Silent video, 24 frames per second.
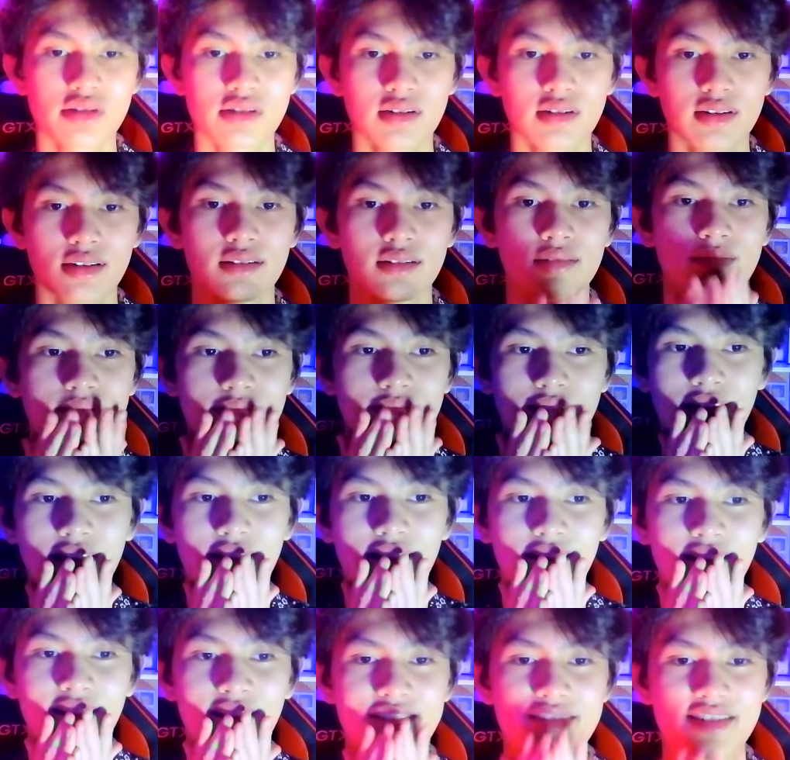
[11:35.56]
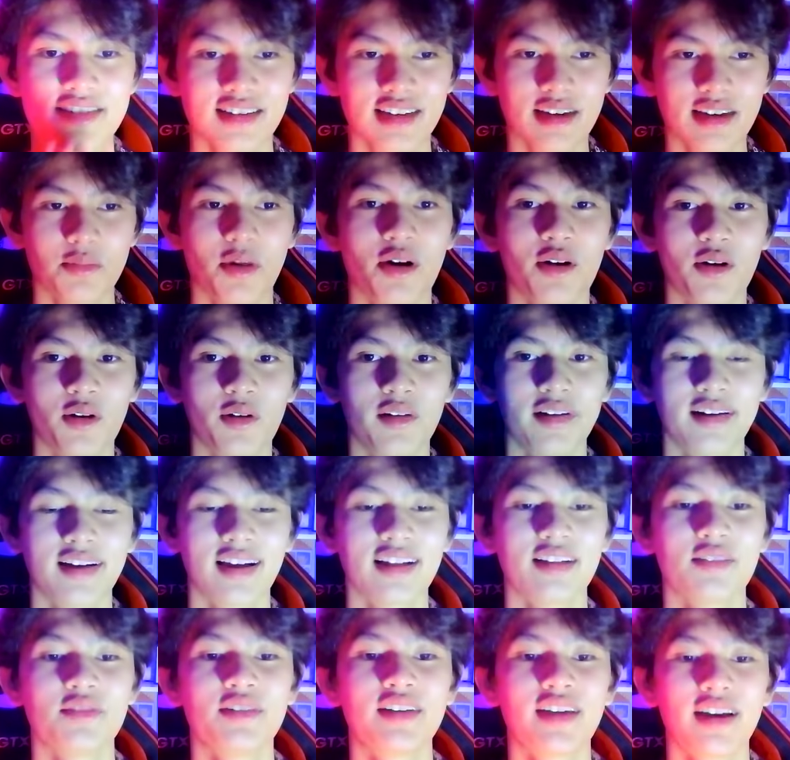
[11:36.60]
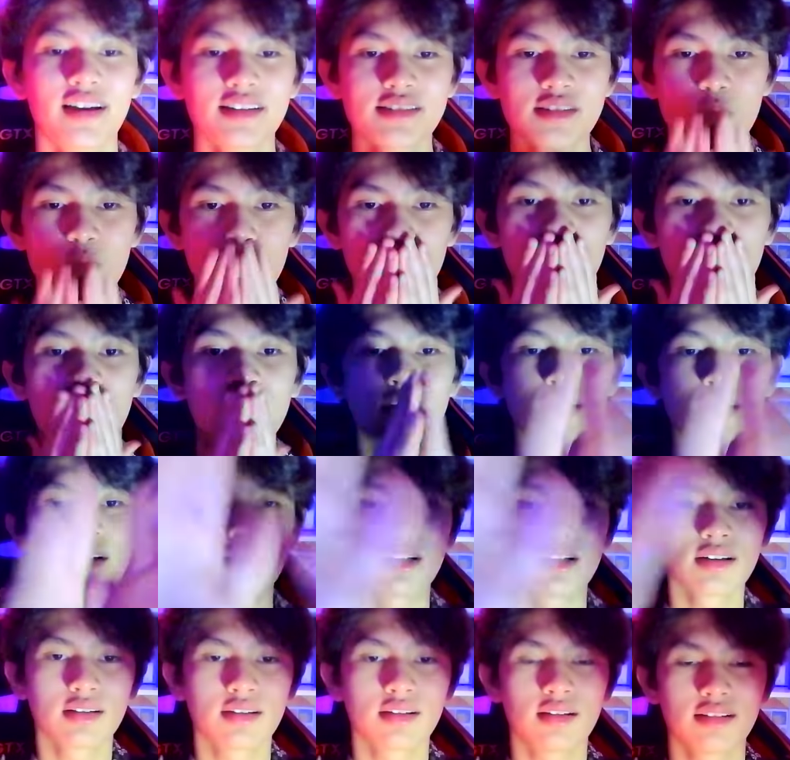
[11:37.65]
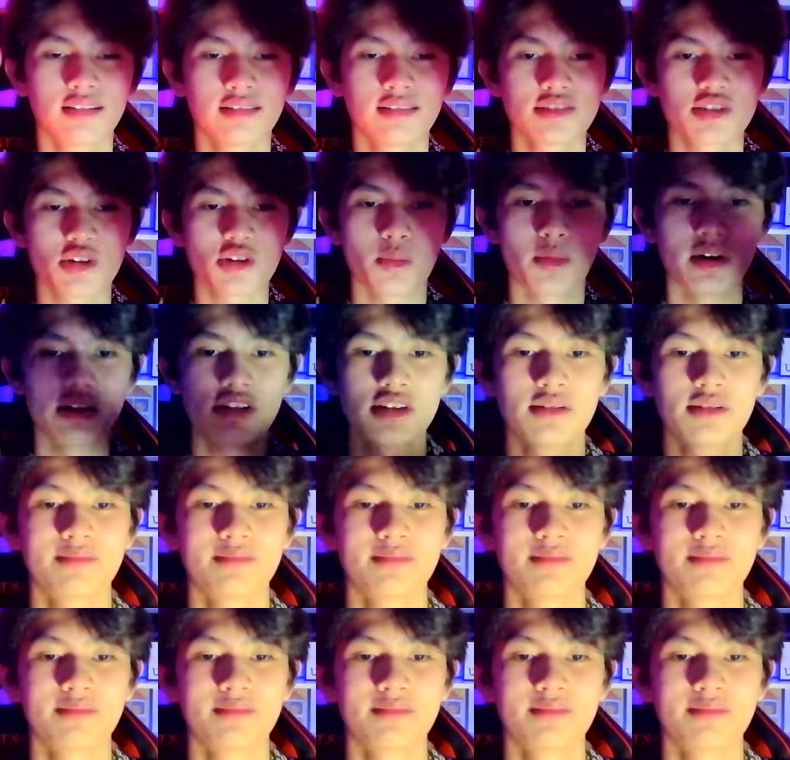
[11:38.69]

and let's keep on growing. I love you guys so much.